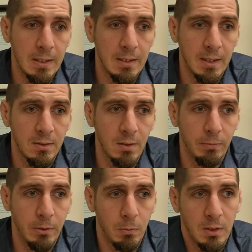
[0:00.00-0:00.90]
And that's
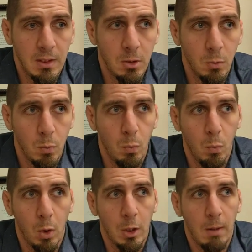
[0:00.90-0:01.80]
something we need to
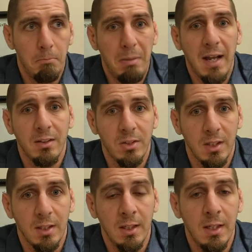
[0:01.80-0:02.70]
work on
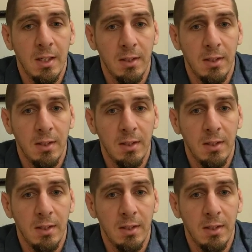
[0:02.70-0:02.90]
balancing.